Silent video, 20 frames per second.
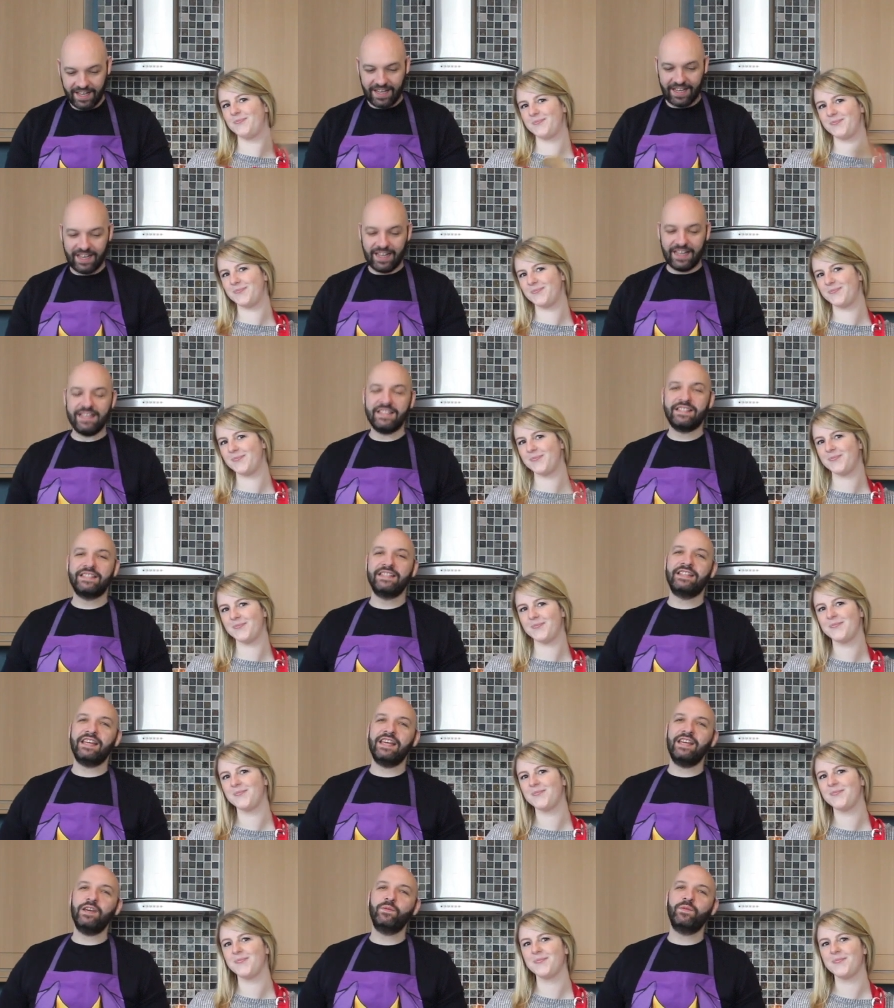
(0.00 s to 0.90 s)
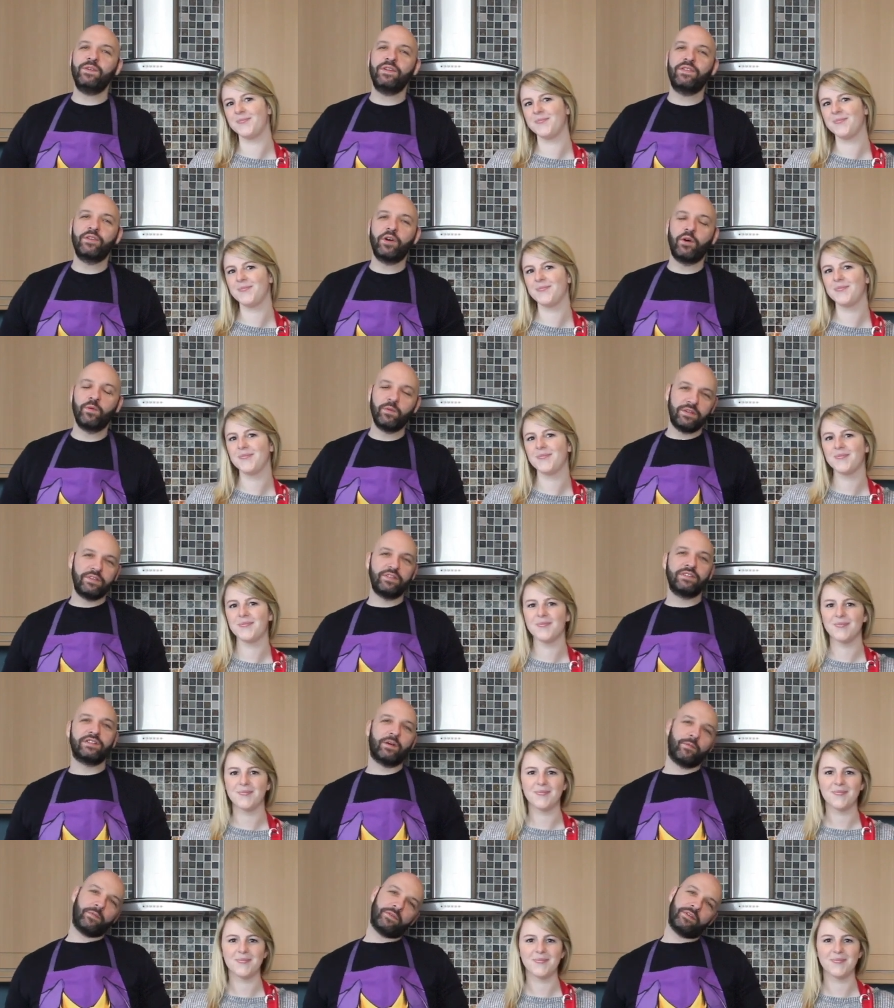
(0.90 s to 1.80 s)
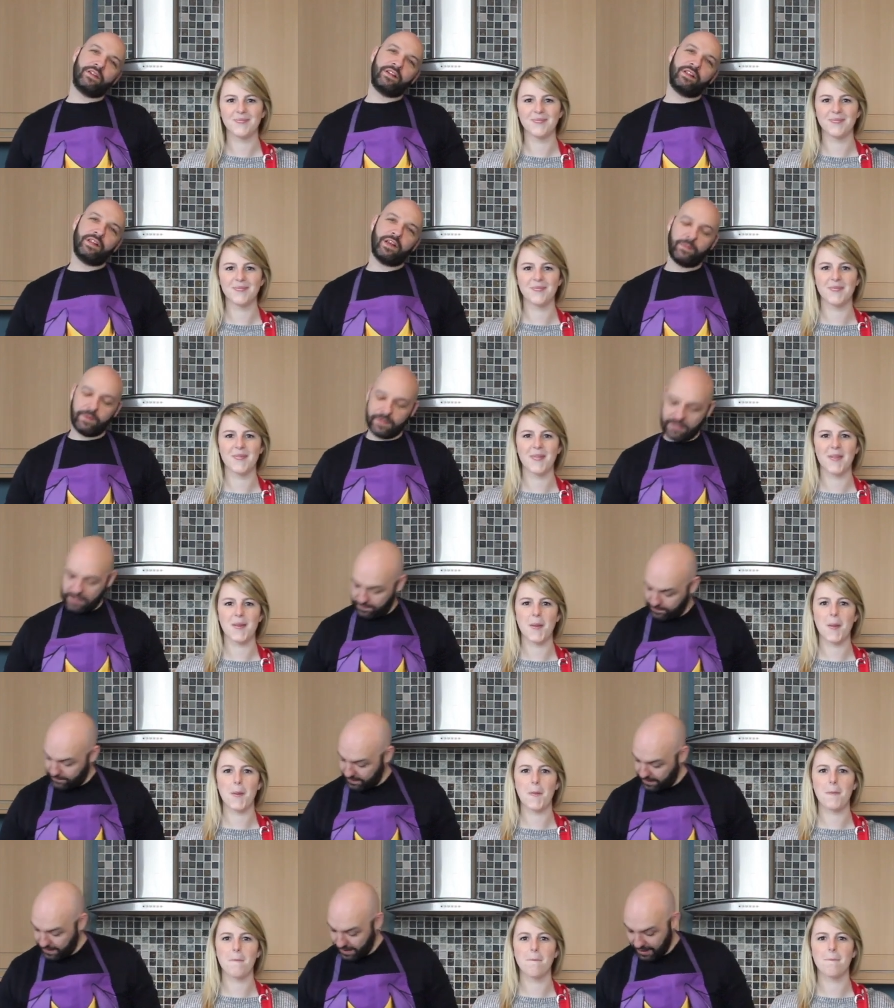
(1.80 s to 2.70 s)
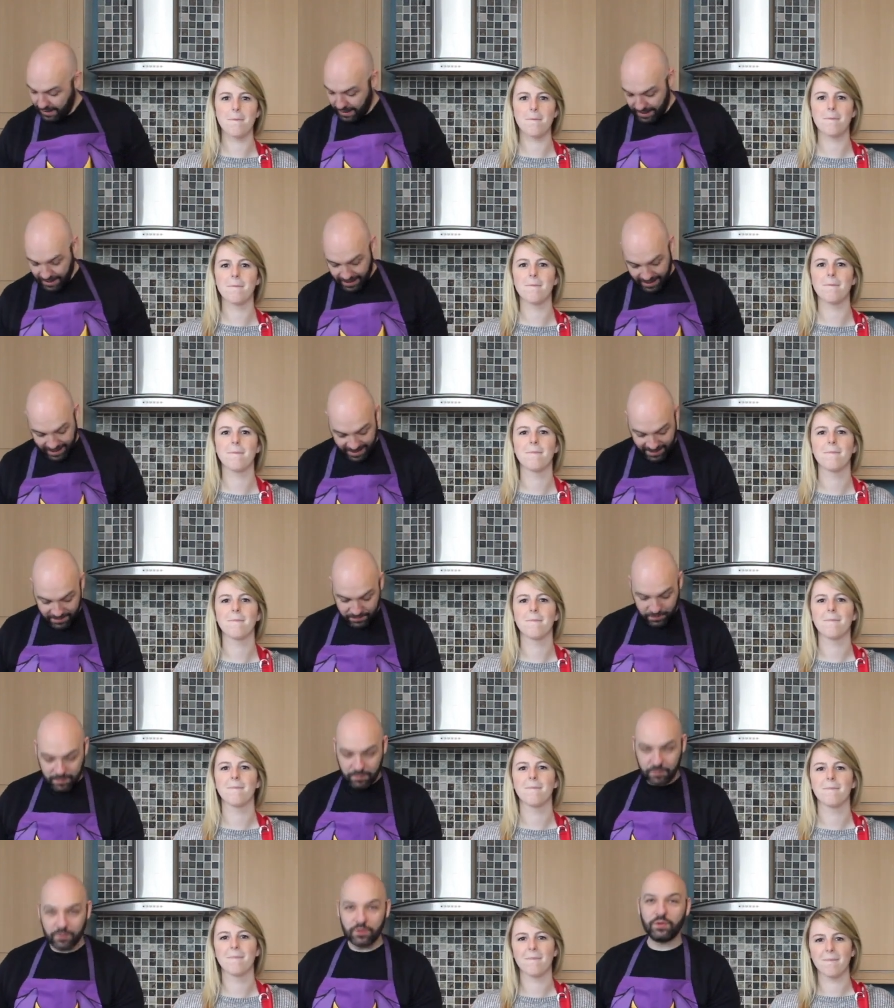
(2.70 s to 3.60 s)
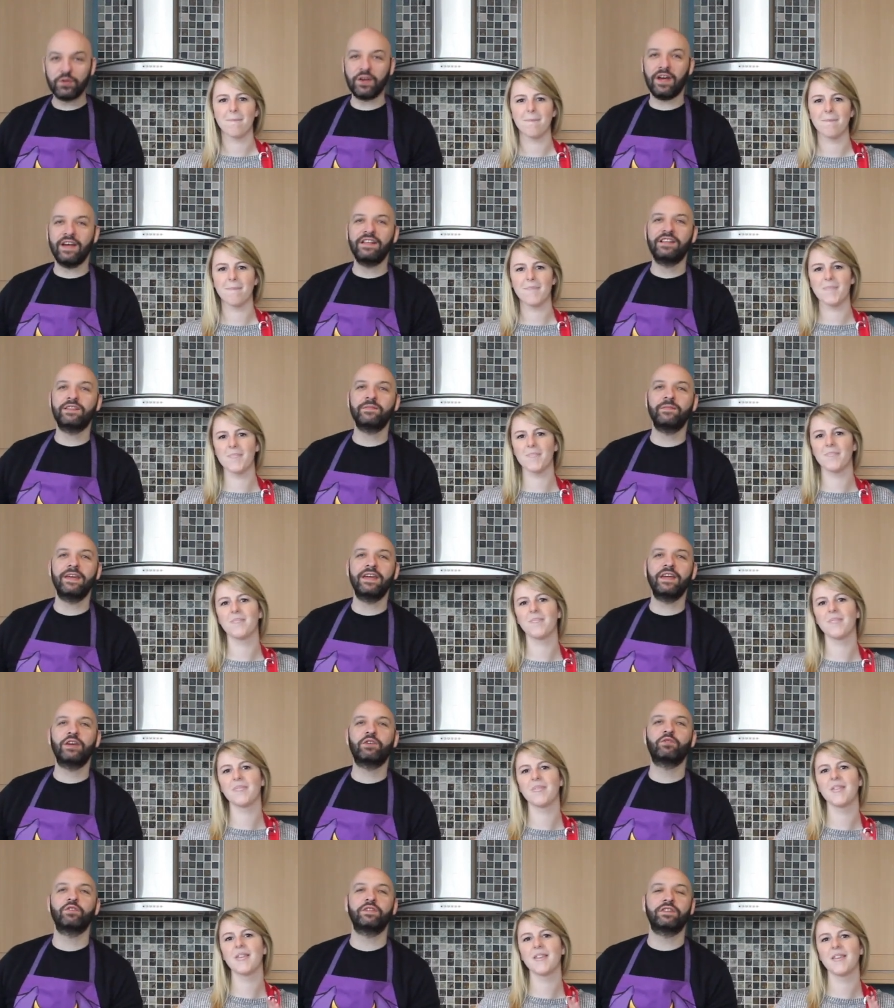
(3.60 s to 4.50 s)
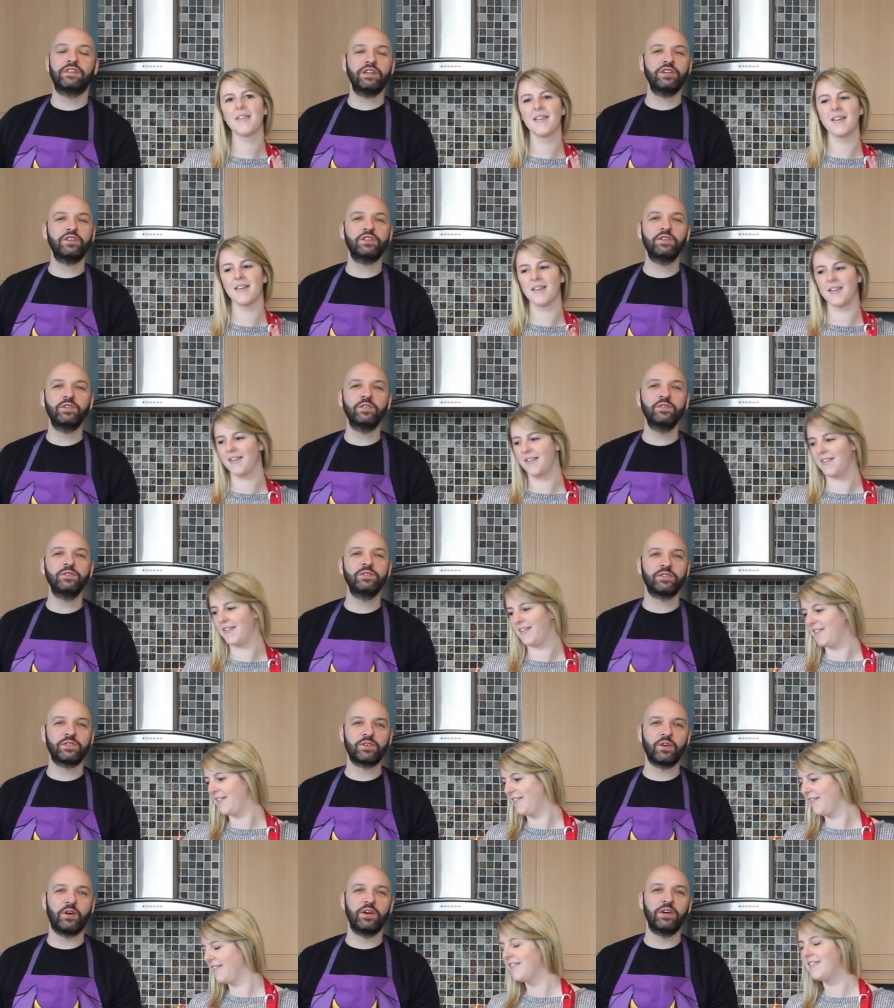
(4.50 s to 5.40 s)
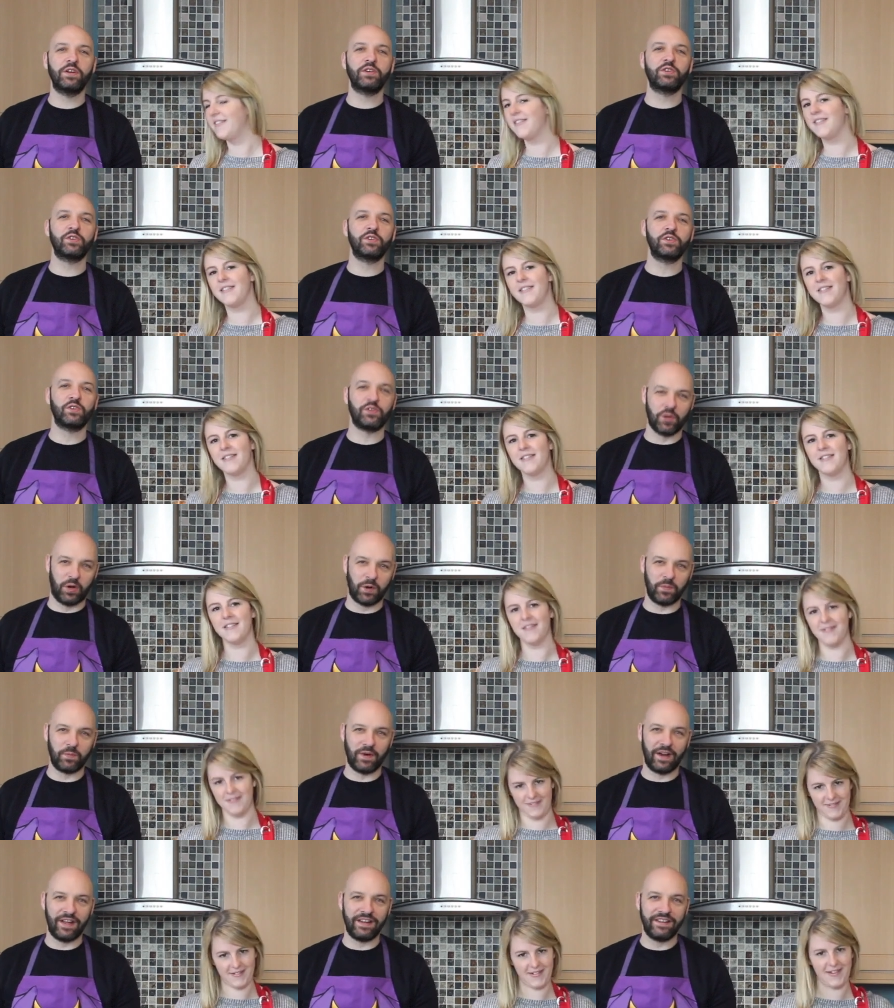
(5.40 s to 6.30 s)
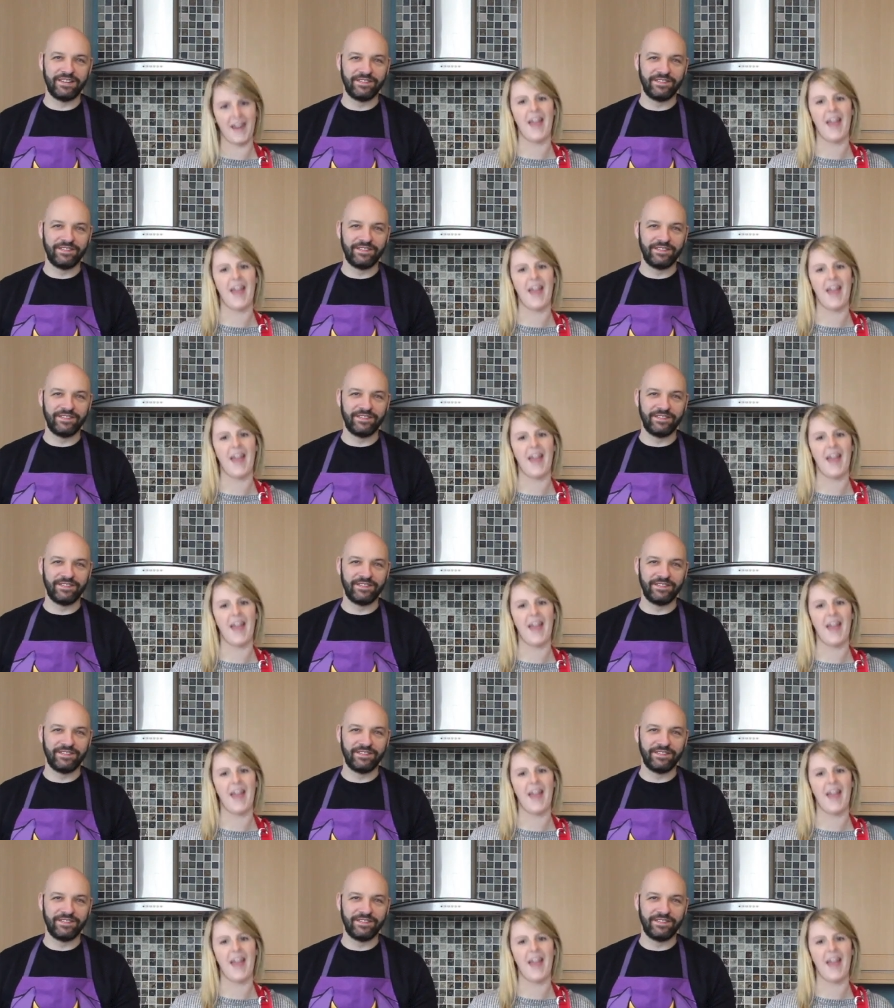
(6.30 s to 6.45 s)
Speaker 1: Uh, today we thought we'd do something a little bit different and we would try to make traditional Scottish shortbread.